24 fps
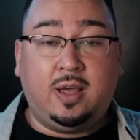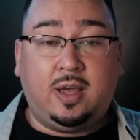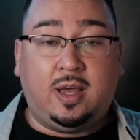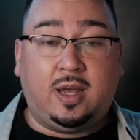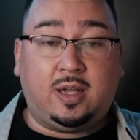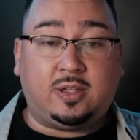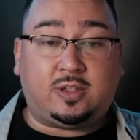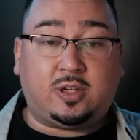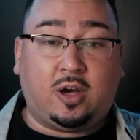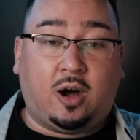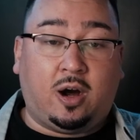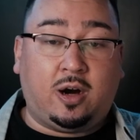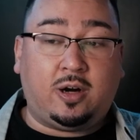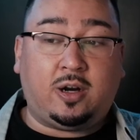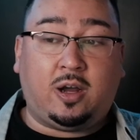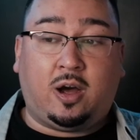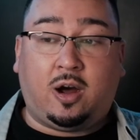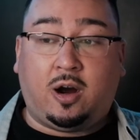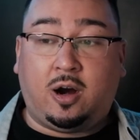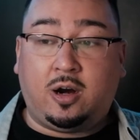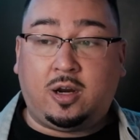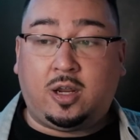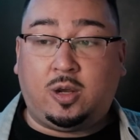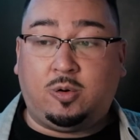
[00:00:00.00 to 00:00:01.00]
It's hard to
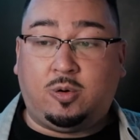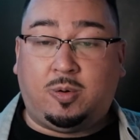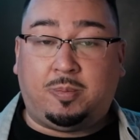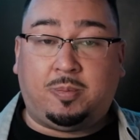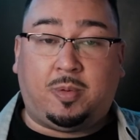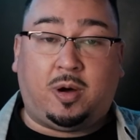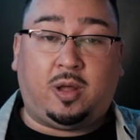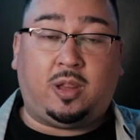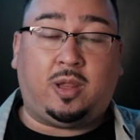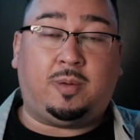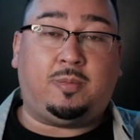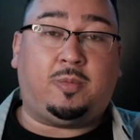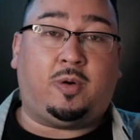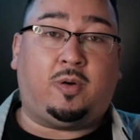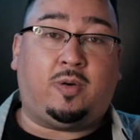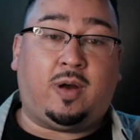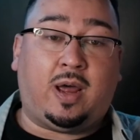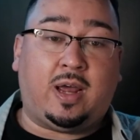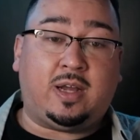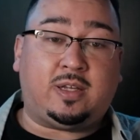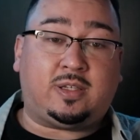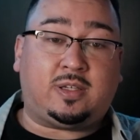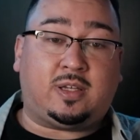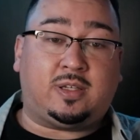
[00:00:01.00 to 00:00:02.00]
argue with Marlon
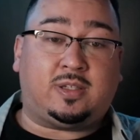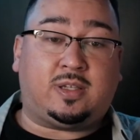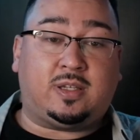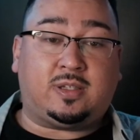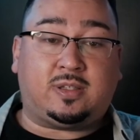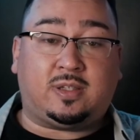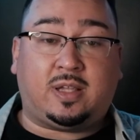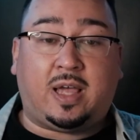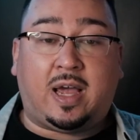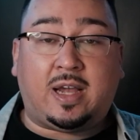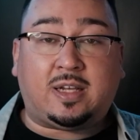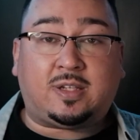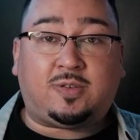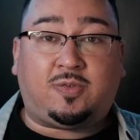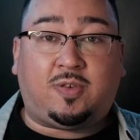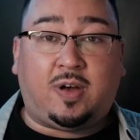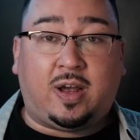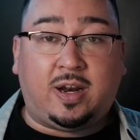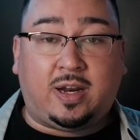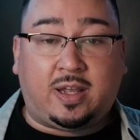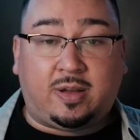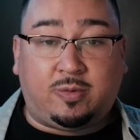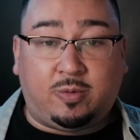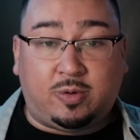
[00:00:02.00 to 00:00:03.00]
Moraes because his last
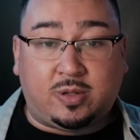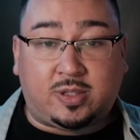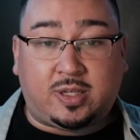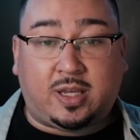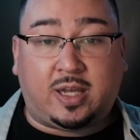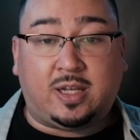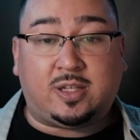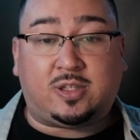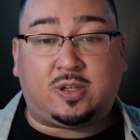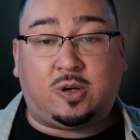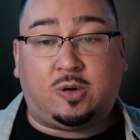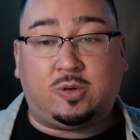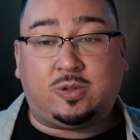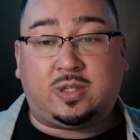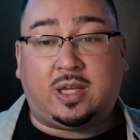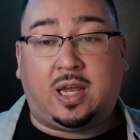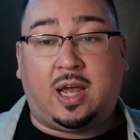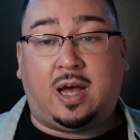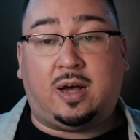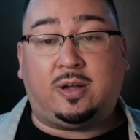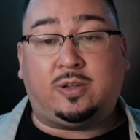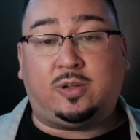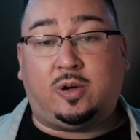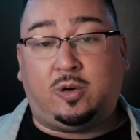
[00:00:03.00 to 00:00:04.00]
fight was against Jose
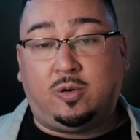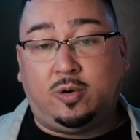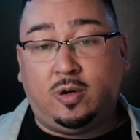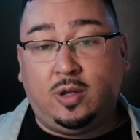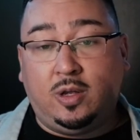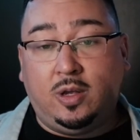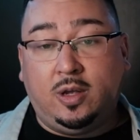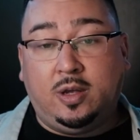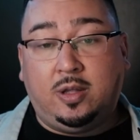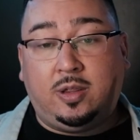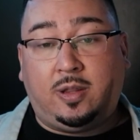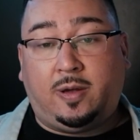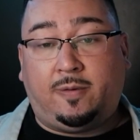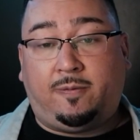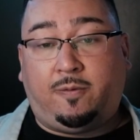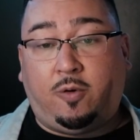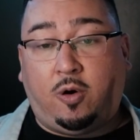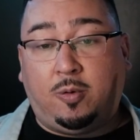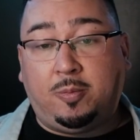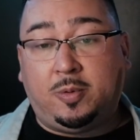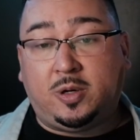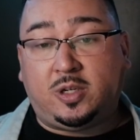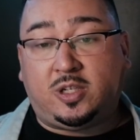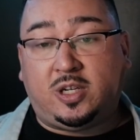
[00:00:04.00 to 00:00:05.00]
Aldo, the
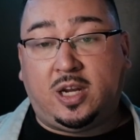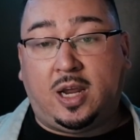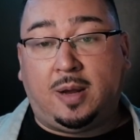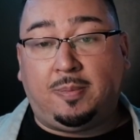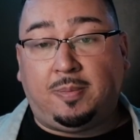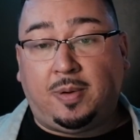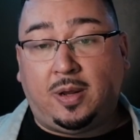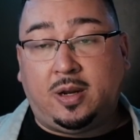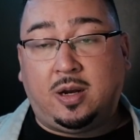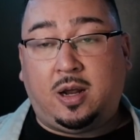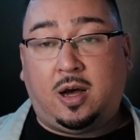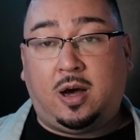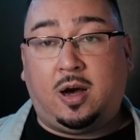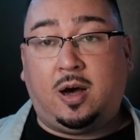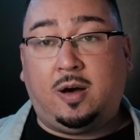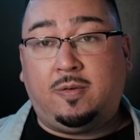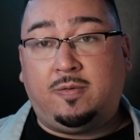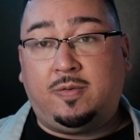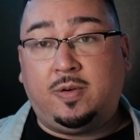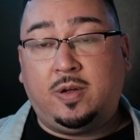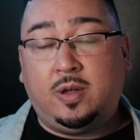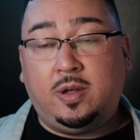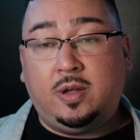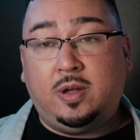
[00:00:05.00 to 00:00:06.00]
former champion
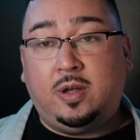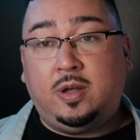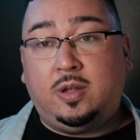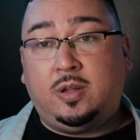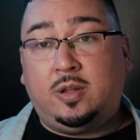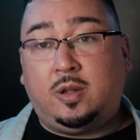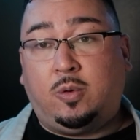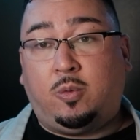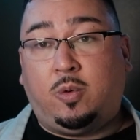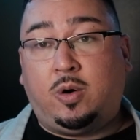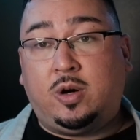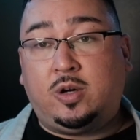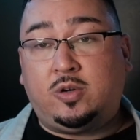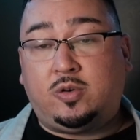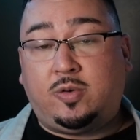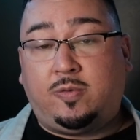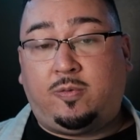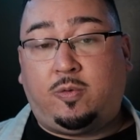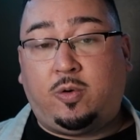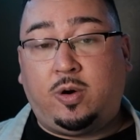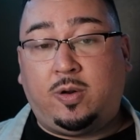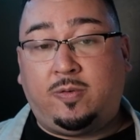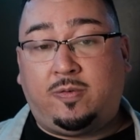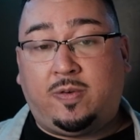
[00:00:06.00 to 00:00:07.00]
of the
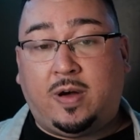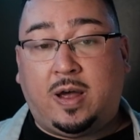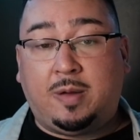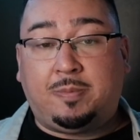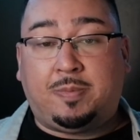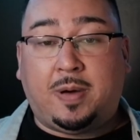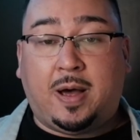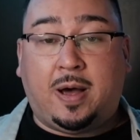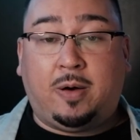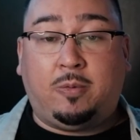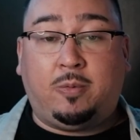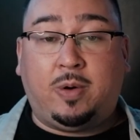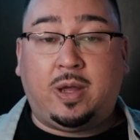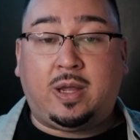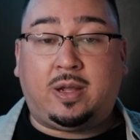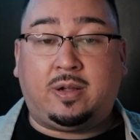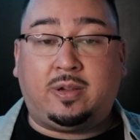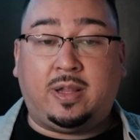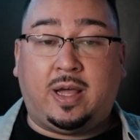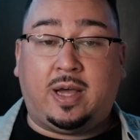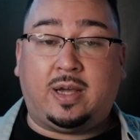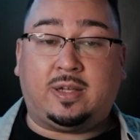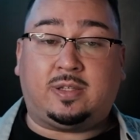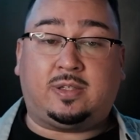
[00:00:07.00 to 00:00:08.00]
145-pound weight
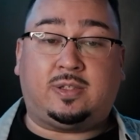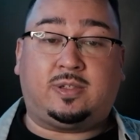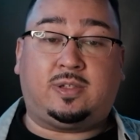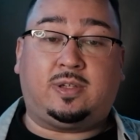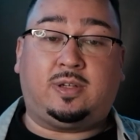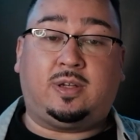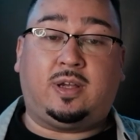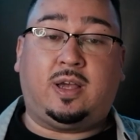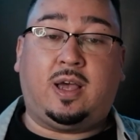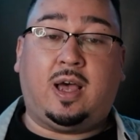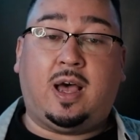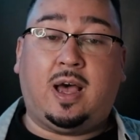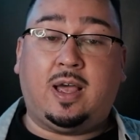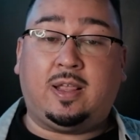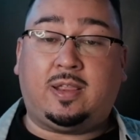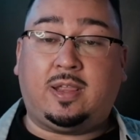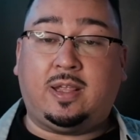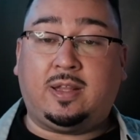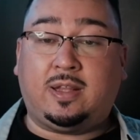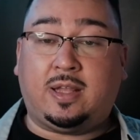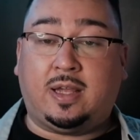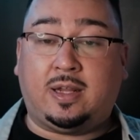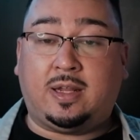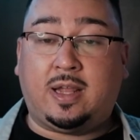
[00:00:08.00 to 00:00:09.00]
class. I
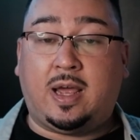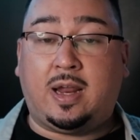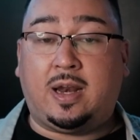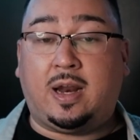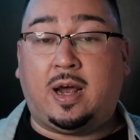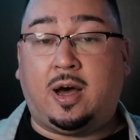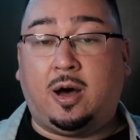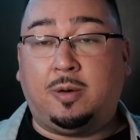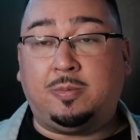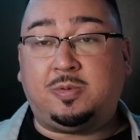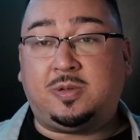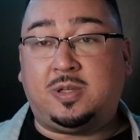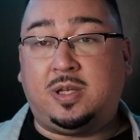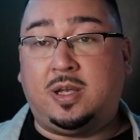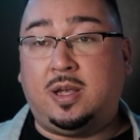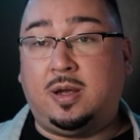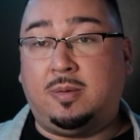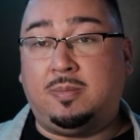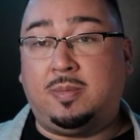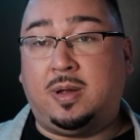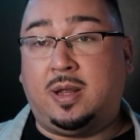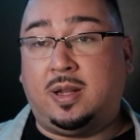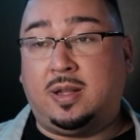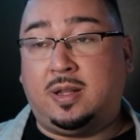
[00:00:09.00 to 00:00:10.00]
think that helps
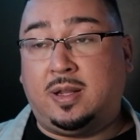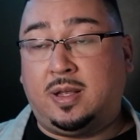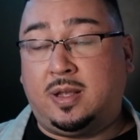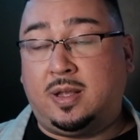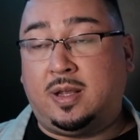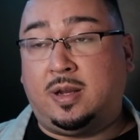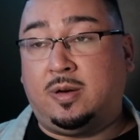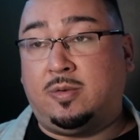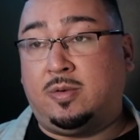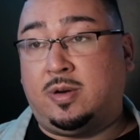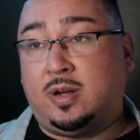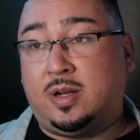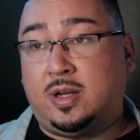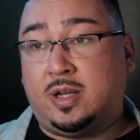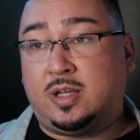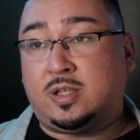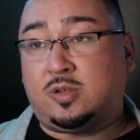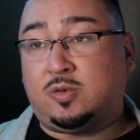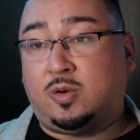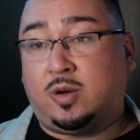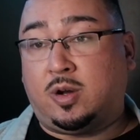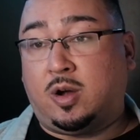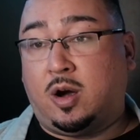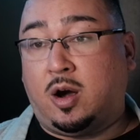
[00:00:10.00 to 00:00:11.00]
him in
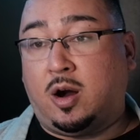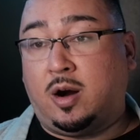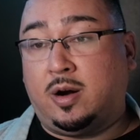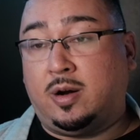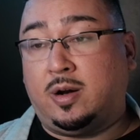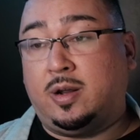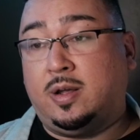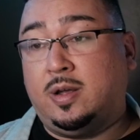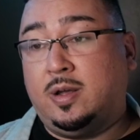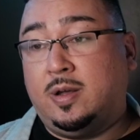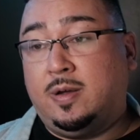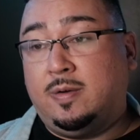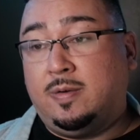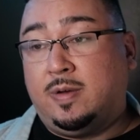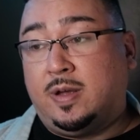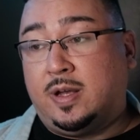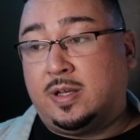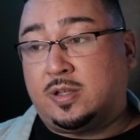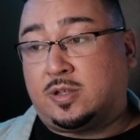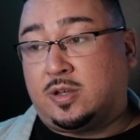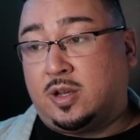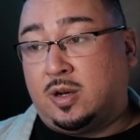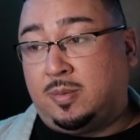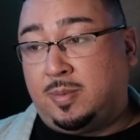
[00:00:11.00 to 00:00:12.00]
this regard.
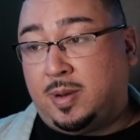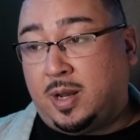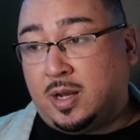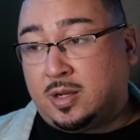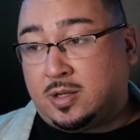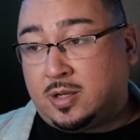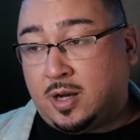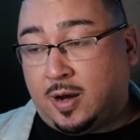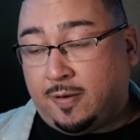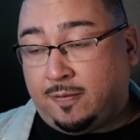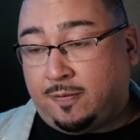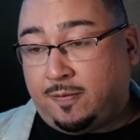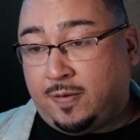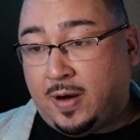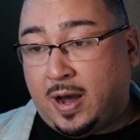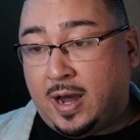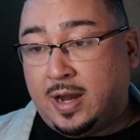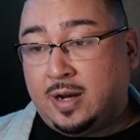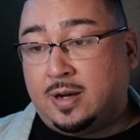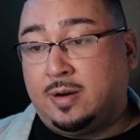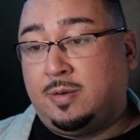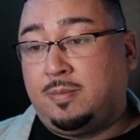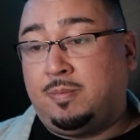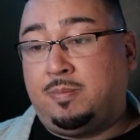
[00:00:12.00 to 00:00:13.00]
It's going to be a tough
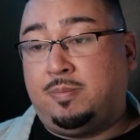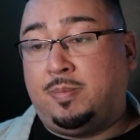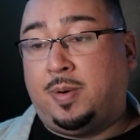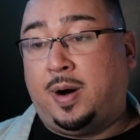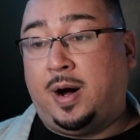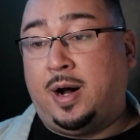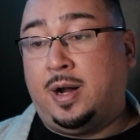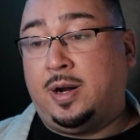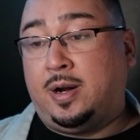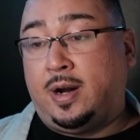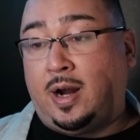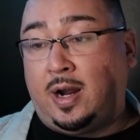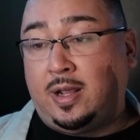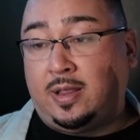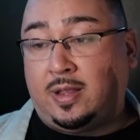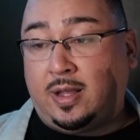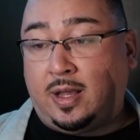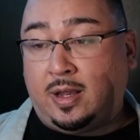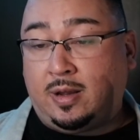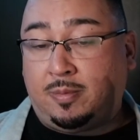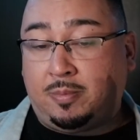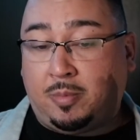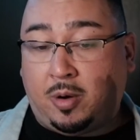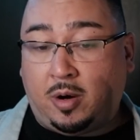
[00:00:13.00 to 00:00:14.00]
fight, but I
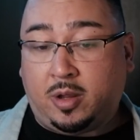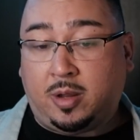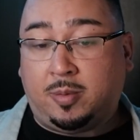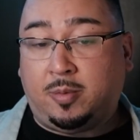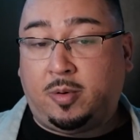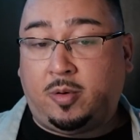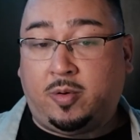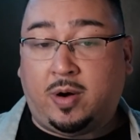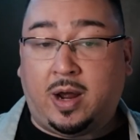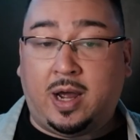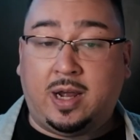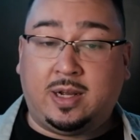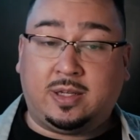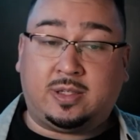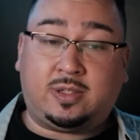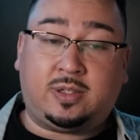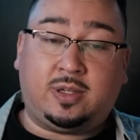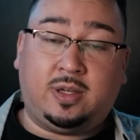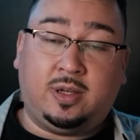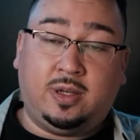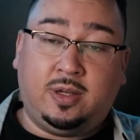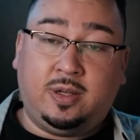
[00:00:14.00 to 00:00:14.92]
think Marlon Moraes